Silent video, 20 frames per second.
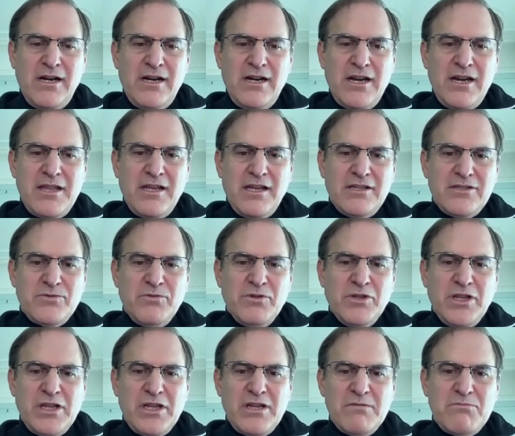I think is
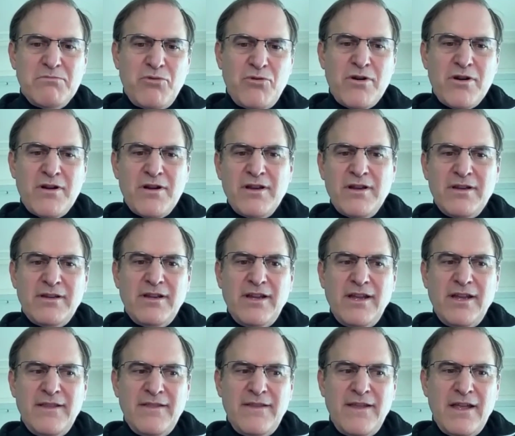really important.
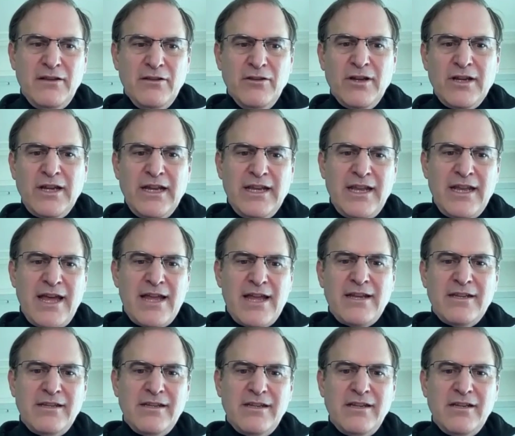And then looking at
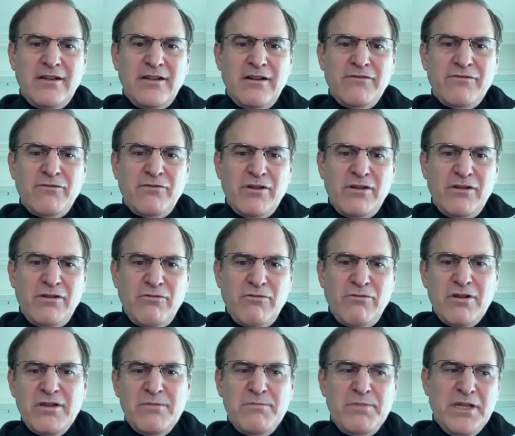it, if we're
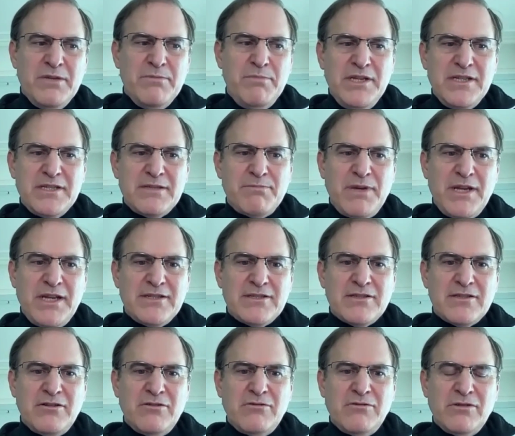in the B2B space,
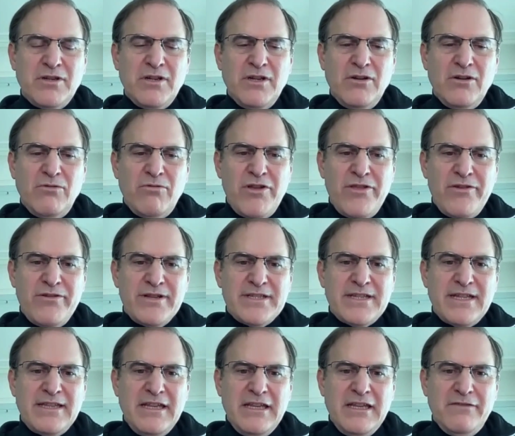so whether it's
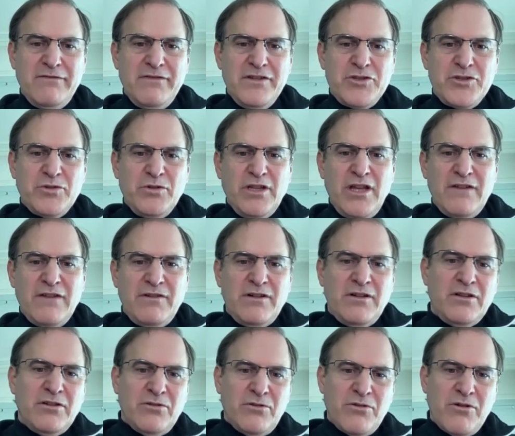at the individual
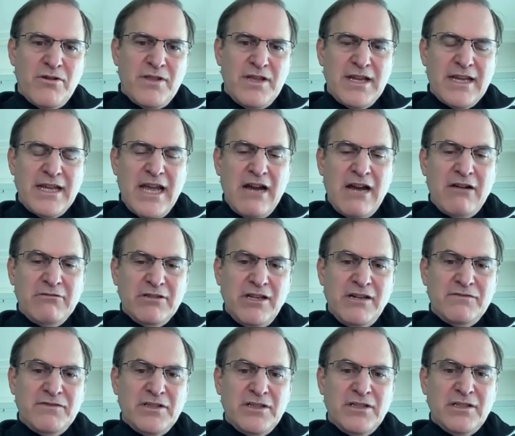level or the account
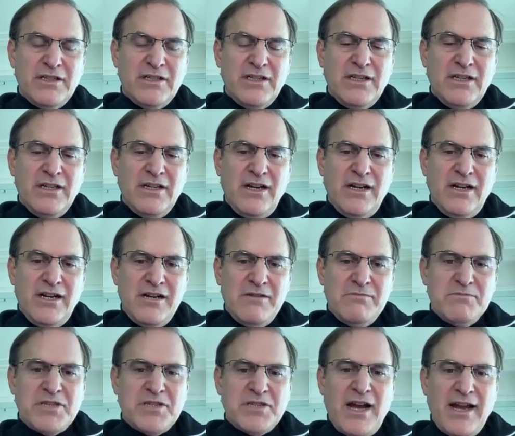level,
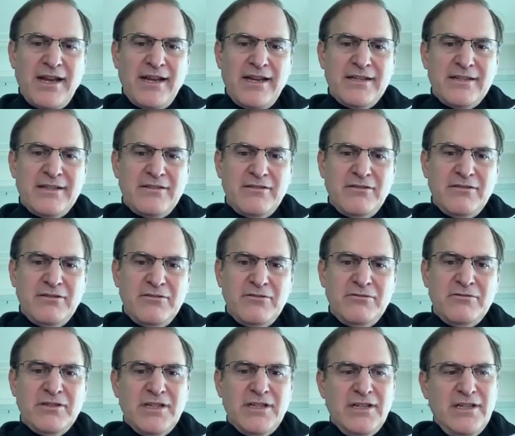tying it
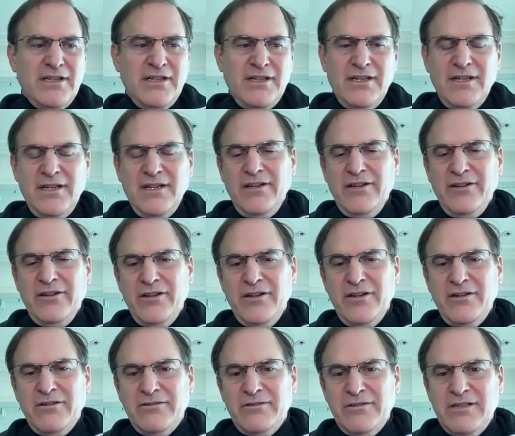to, you
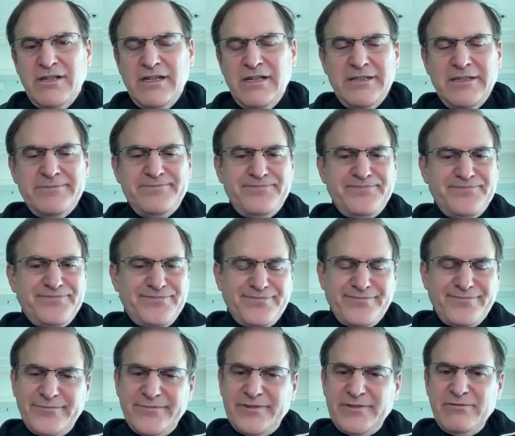know, um,
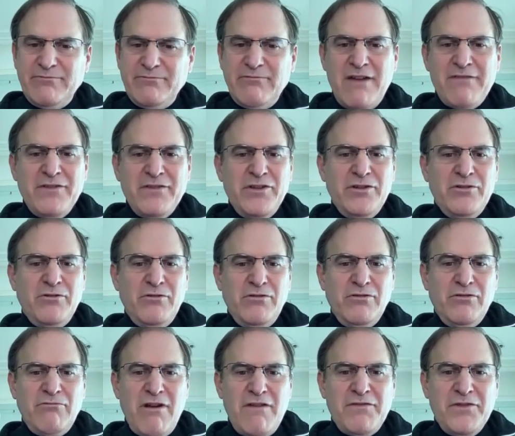
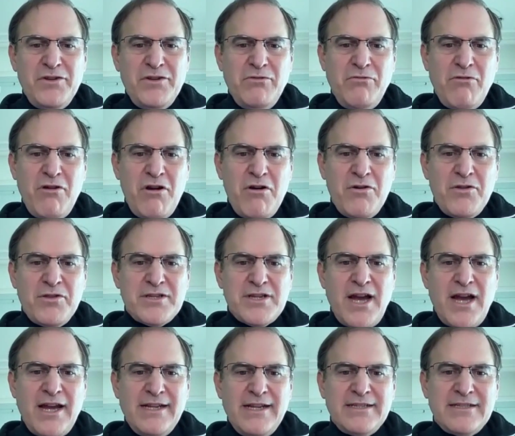revenue growth,
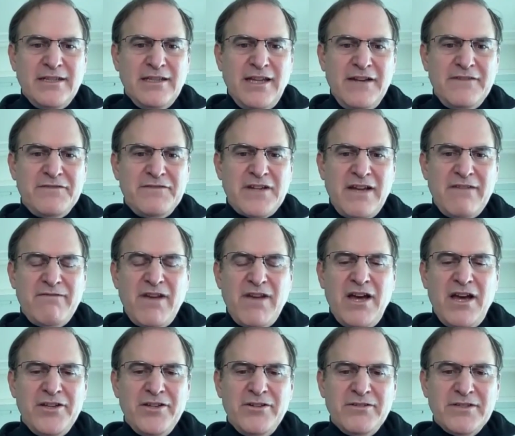tying it to lifetime
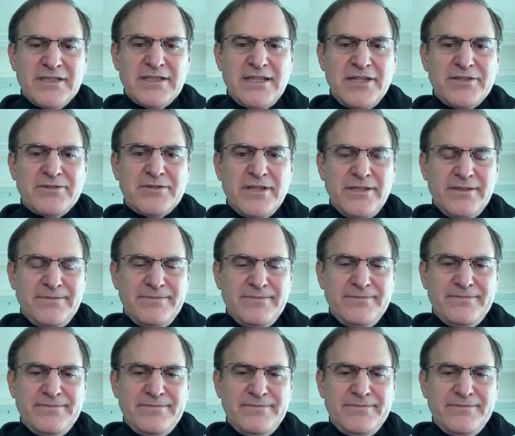value, et cetera.